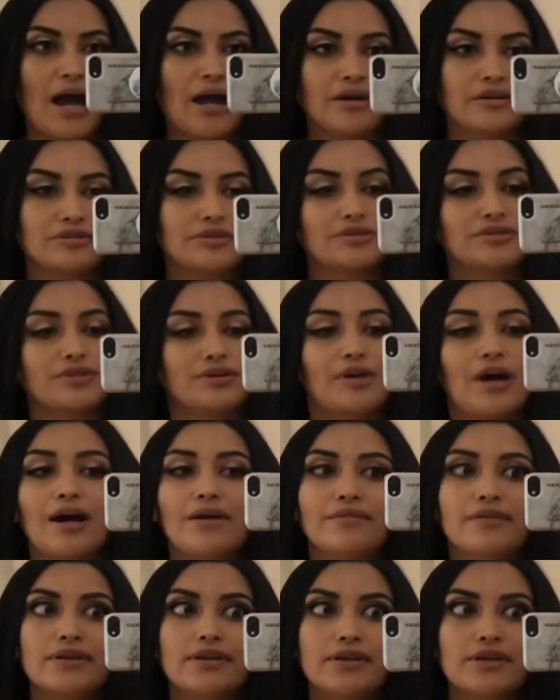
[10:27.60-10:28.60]
I also don't
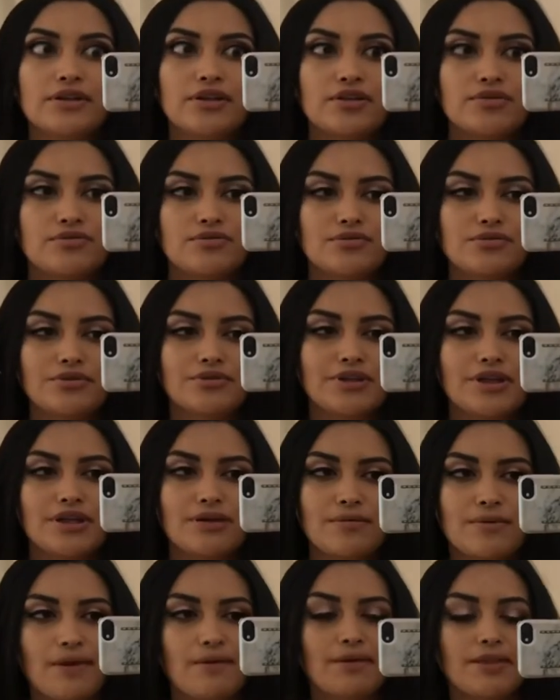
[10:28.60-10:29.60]
have any cute jewelry
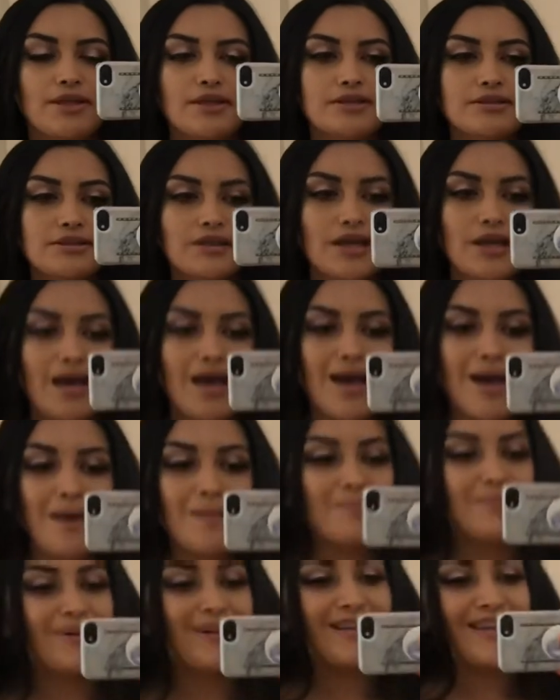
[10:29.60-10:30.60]
to wear with this.
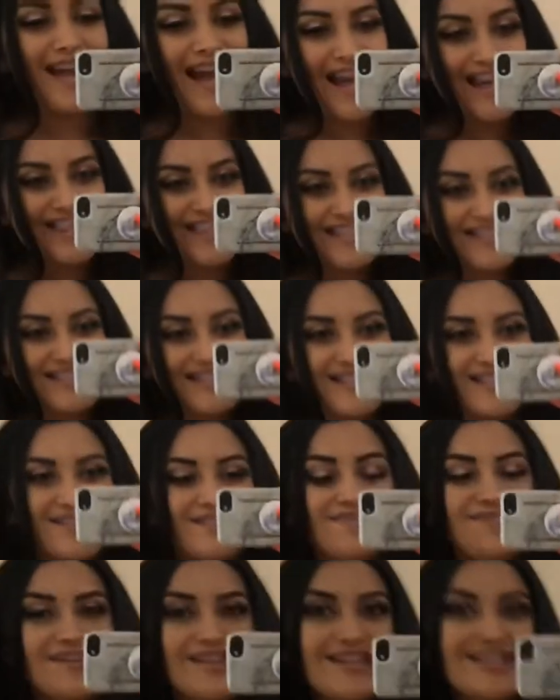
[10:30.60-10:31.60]
But yeah, this is
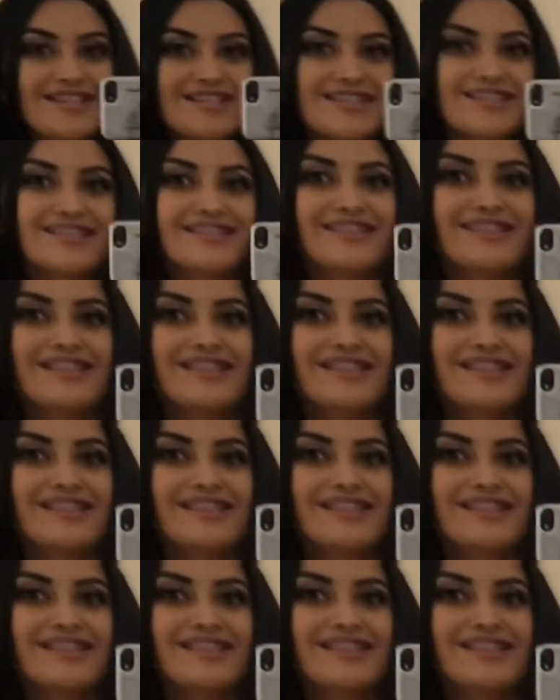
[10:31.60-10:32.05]
the finished